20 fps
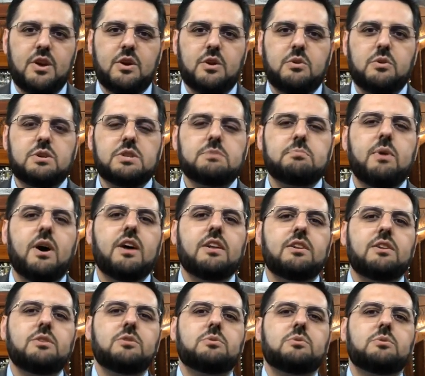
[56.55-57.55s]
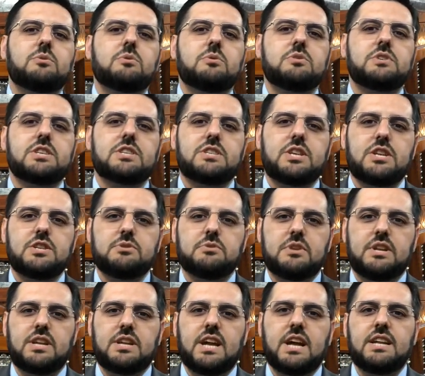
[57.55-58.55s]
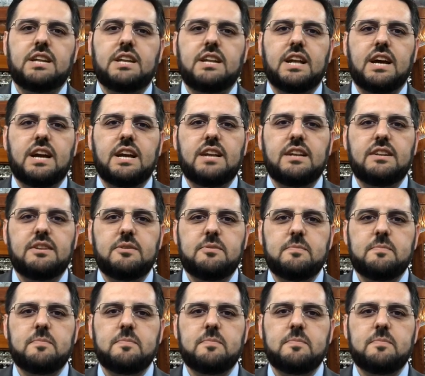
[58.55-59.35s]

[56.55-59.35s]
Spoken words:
corresponding to 699